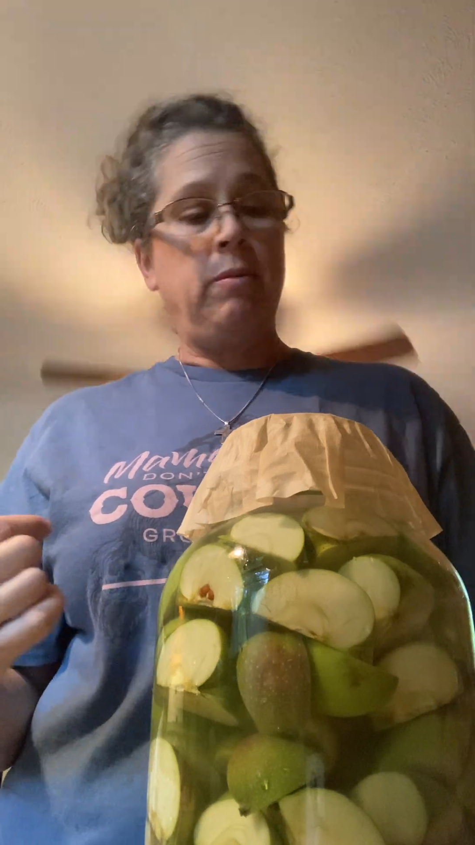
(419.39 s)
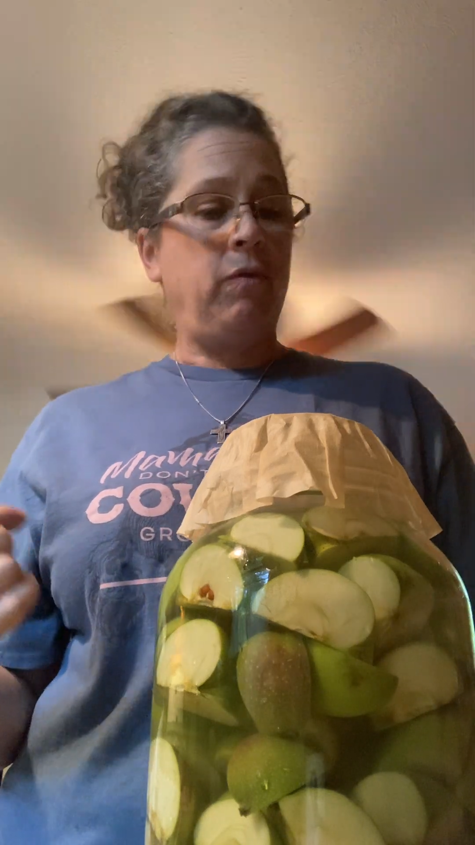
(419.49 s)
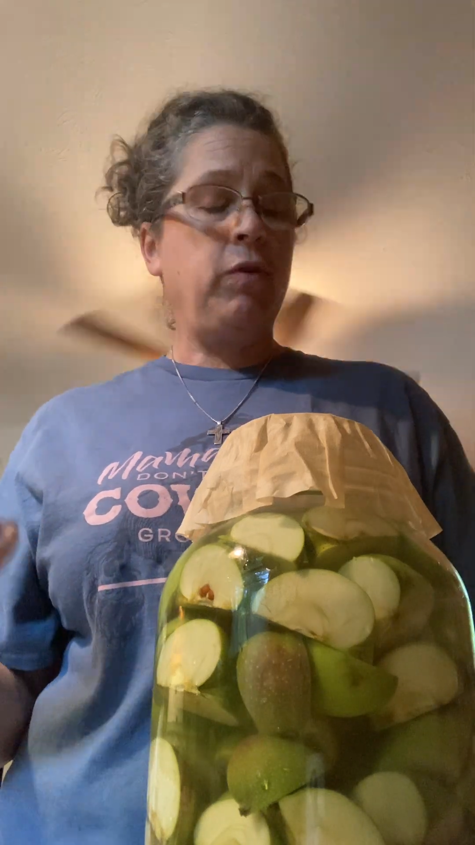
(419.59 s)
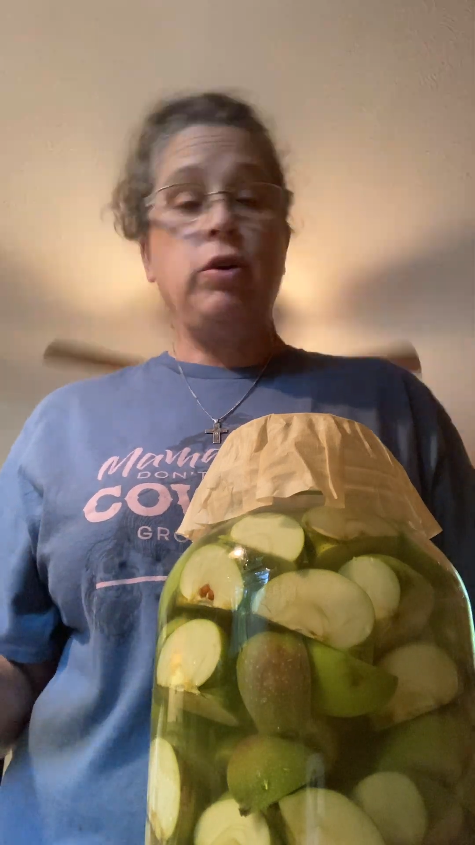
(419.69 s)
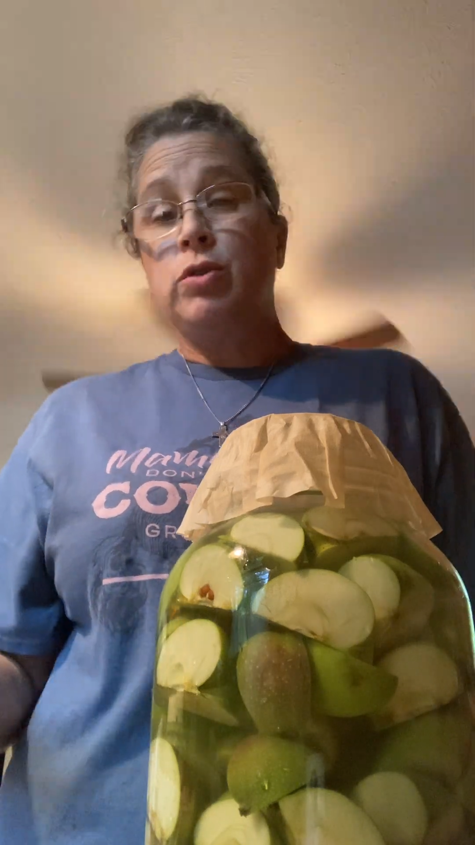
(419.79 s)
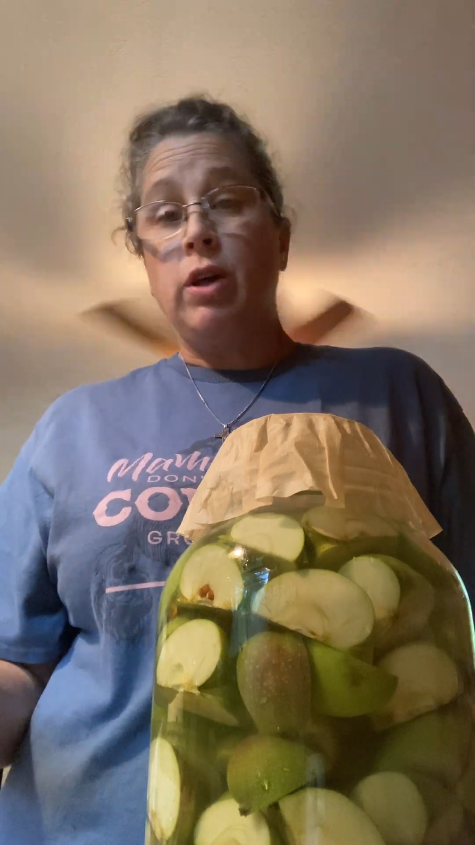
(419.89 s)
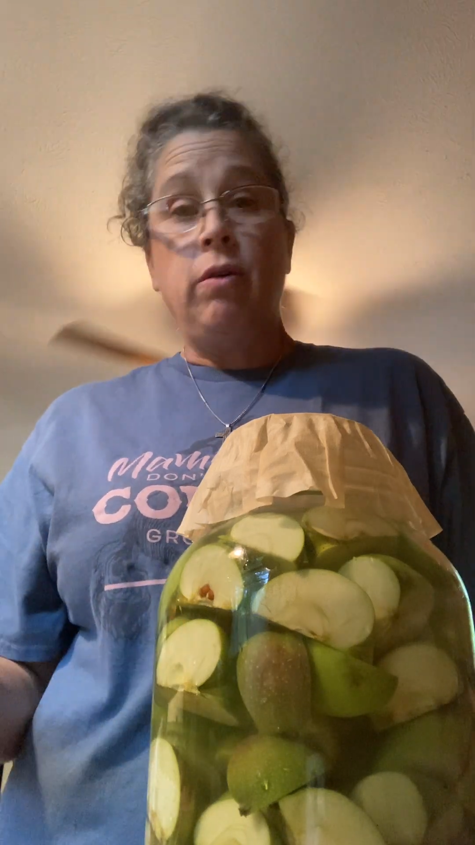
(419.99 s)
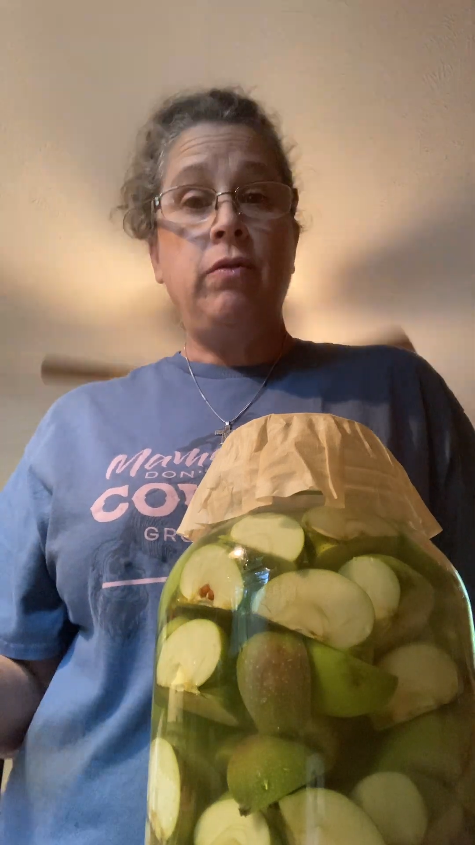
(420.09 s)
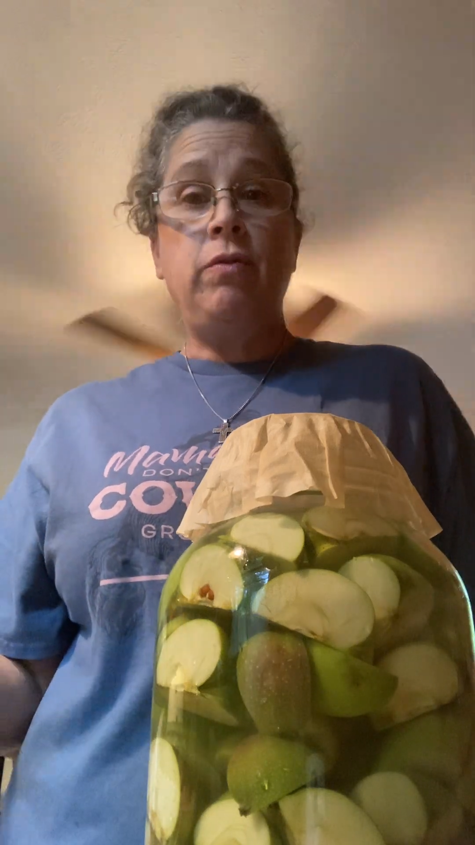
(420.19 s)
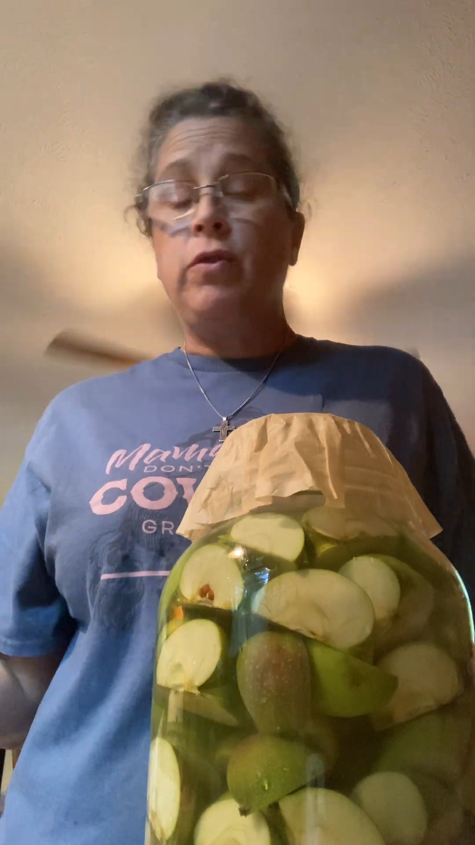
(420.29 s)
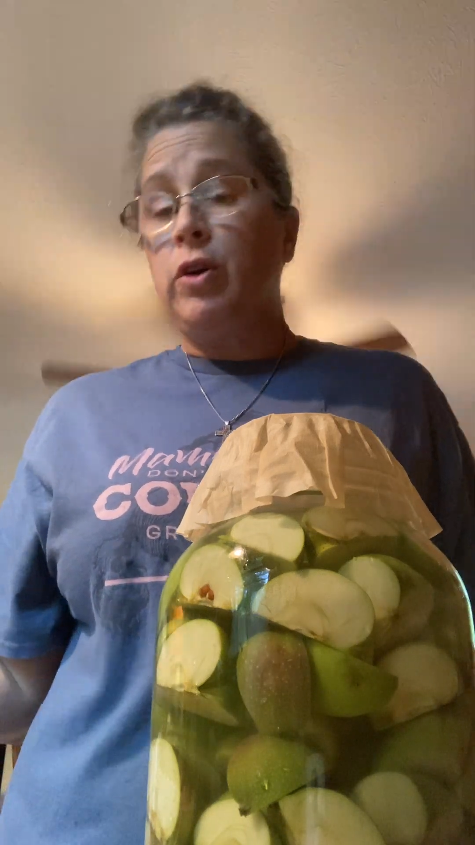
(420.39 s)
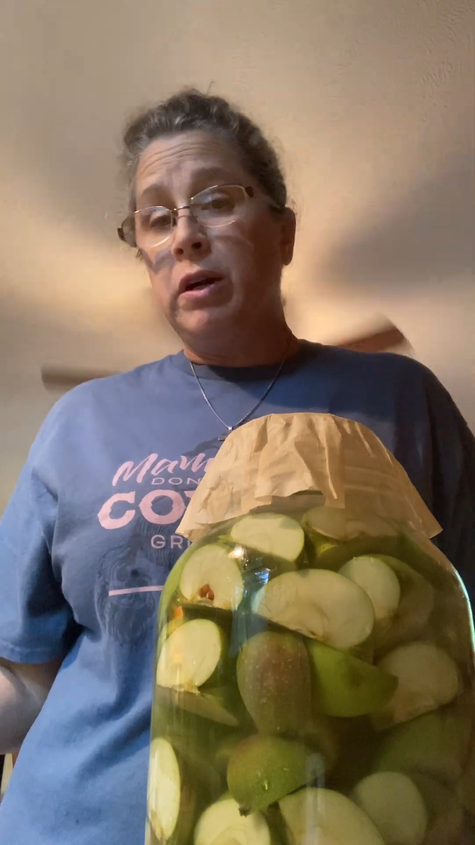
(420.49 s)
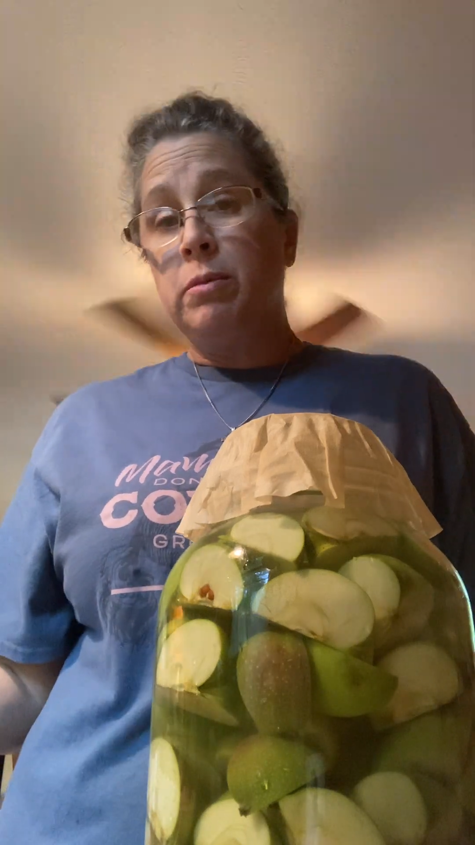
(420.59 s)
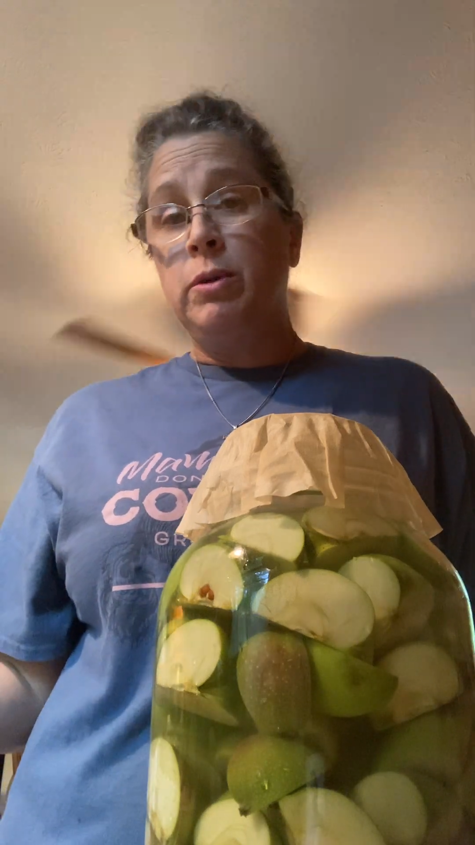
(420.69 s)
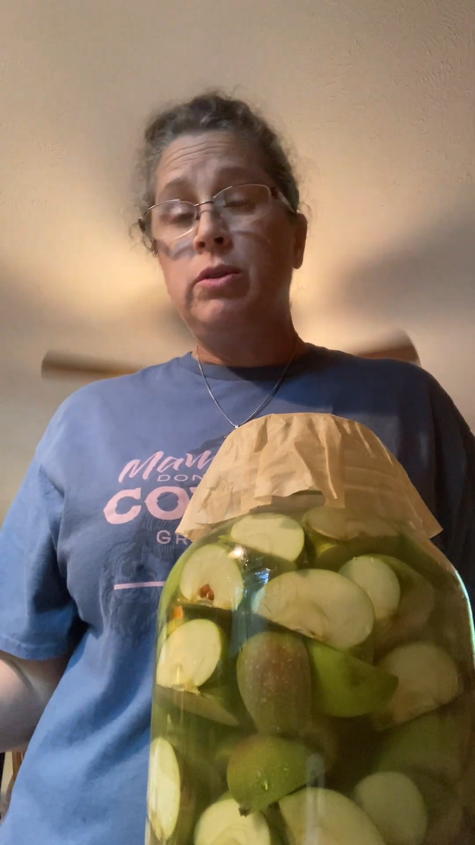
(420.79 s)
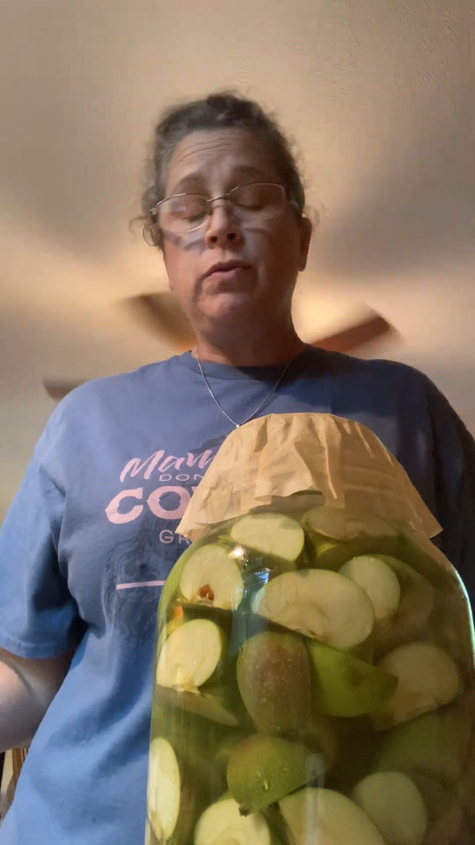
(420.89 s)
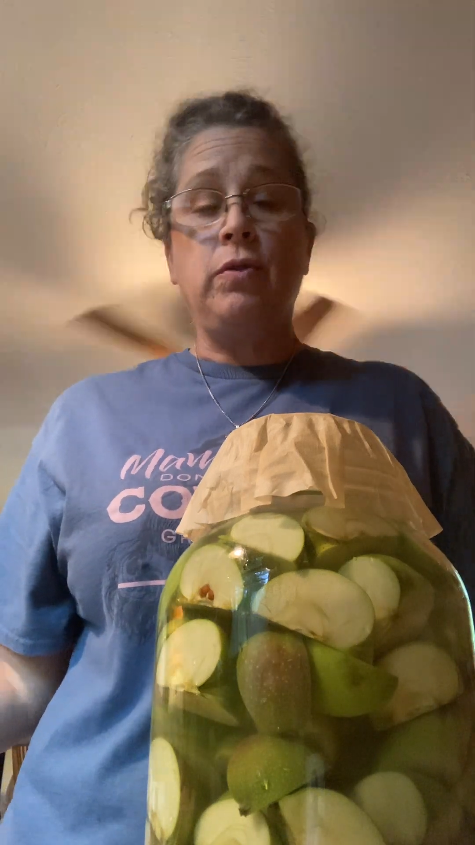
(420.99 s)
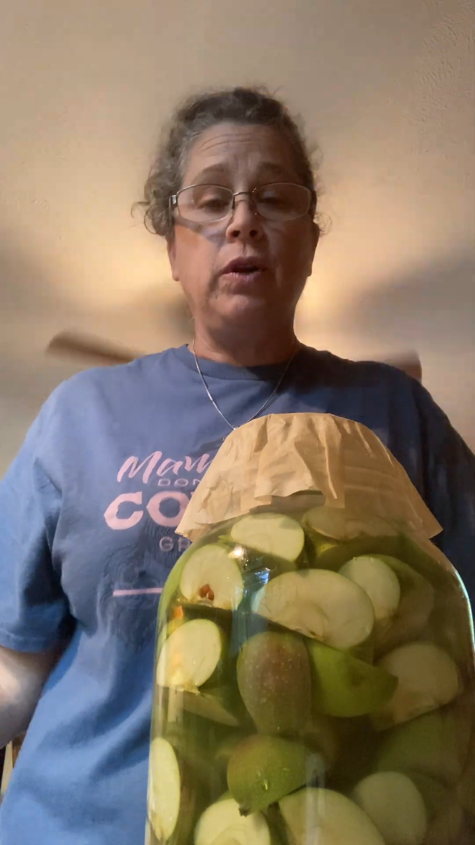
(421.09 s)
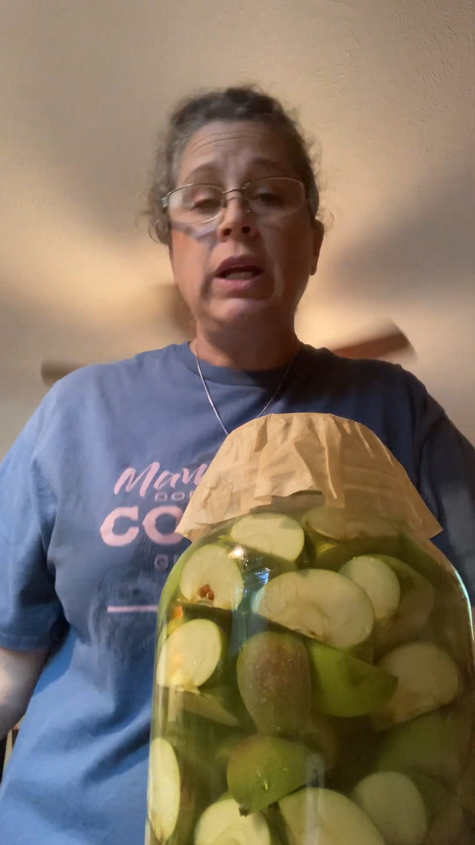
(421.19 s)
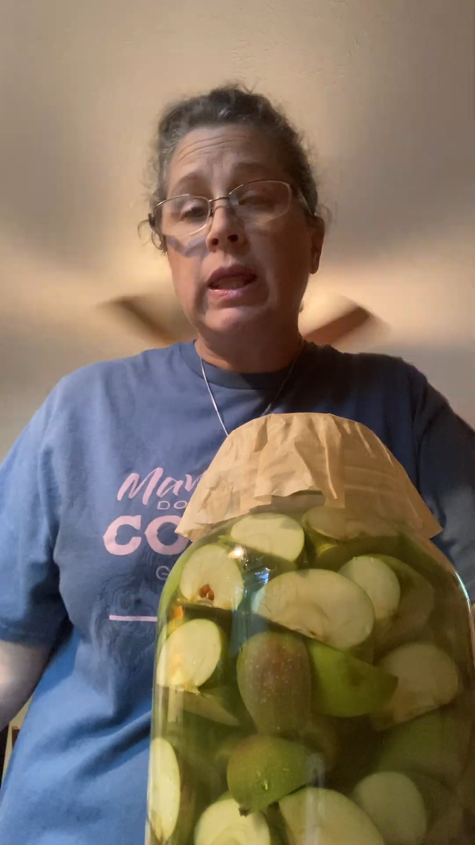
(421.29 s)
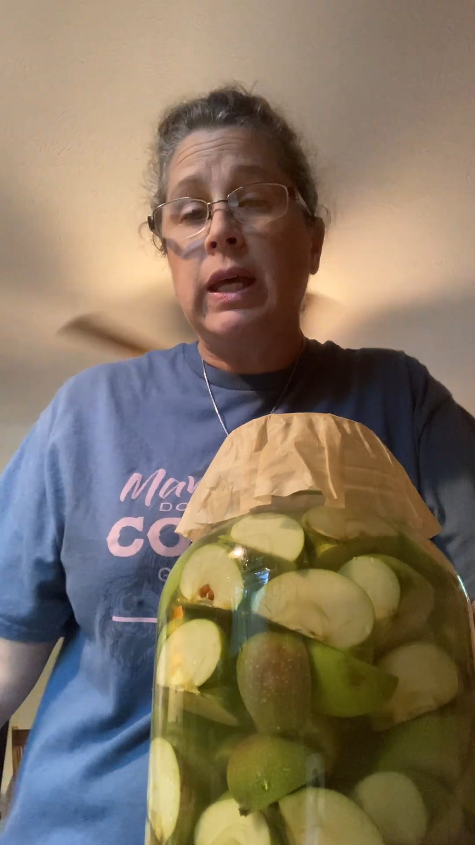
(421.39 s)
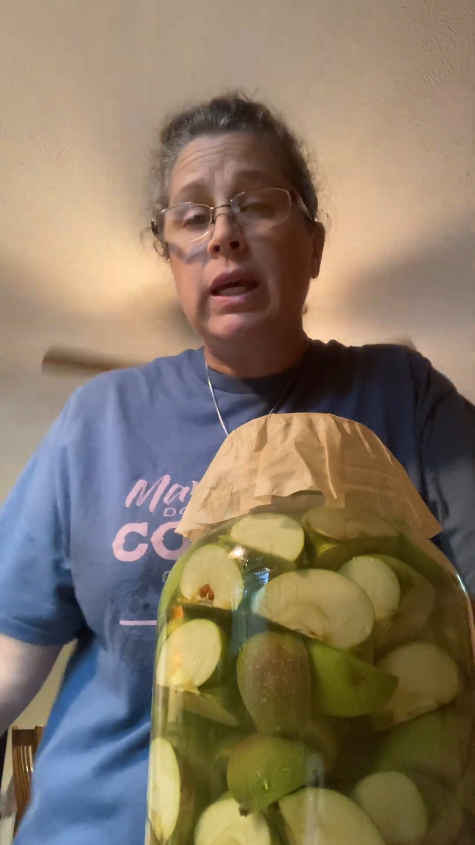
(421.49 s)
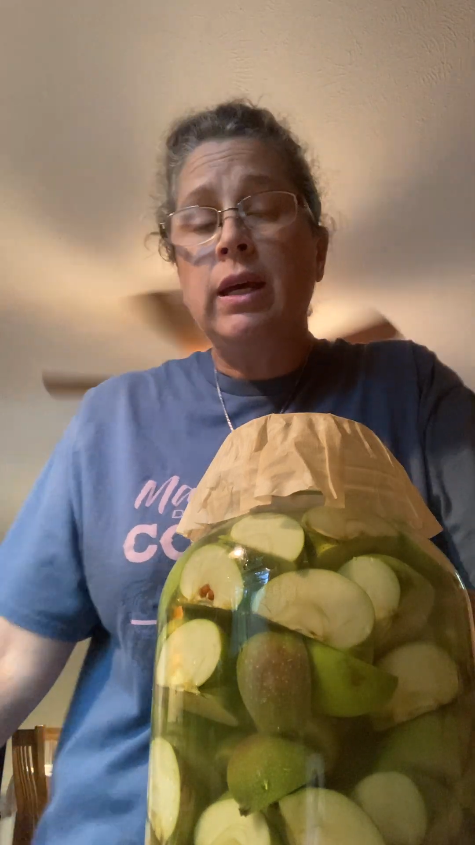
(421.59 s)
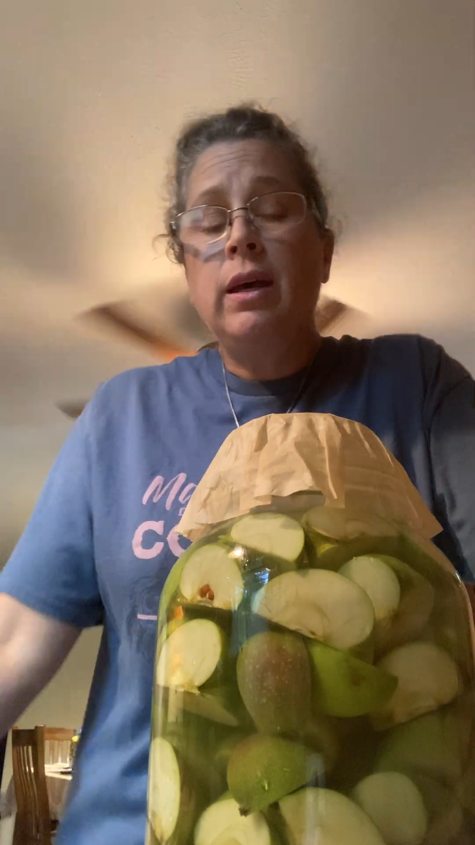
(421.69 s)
for yourself, for your animals, for anything.